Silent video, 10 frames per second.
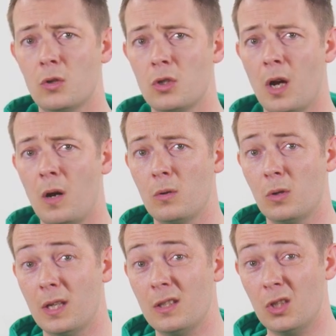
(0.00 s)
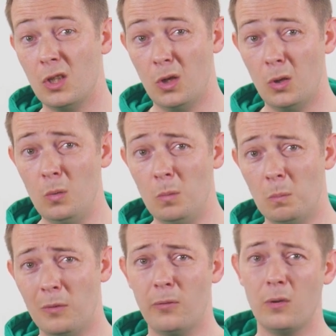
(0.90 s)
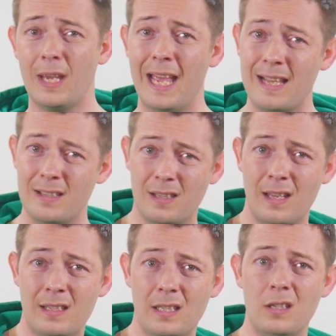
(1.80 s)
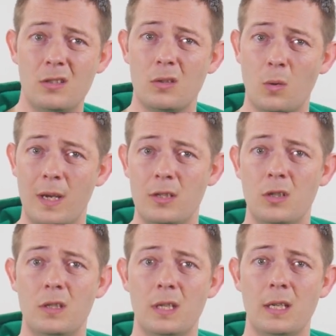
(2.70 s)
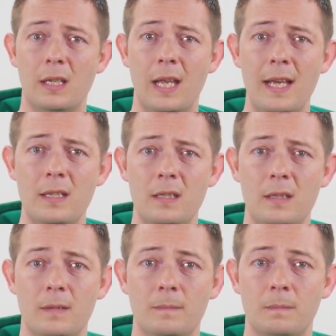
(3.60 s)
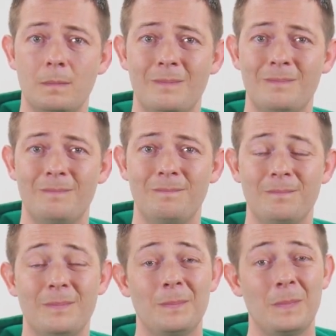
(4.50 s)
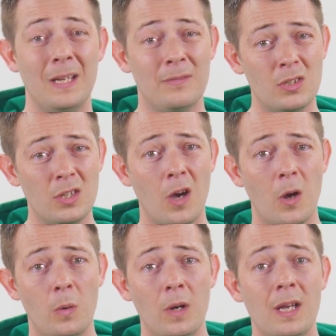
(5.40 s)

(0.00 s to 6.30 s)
your child looking to you before they answer their teacher's questions in class? If so,